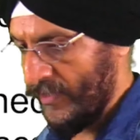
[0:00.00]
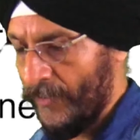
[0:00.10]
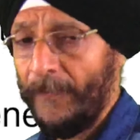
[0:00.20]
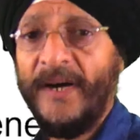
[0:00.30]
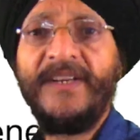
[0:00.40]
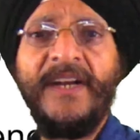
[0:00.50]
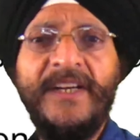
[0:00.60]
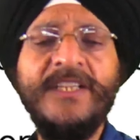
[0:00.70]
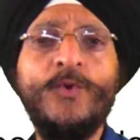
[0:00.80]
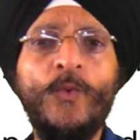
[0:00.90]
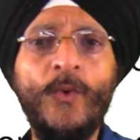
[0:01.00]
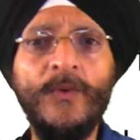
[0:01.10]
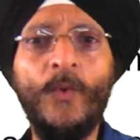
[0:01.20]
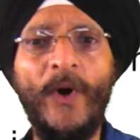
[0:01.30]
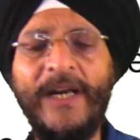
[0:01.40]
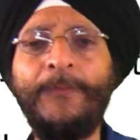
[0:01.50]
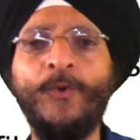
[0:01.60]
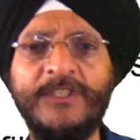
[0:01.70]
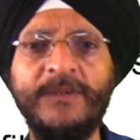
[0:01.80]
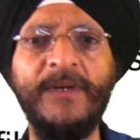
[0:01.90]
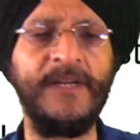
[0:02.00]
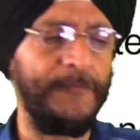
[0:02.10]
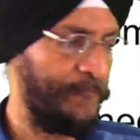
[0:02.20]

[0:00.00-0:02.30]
But it is quite possible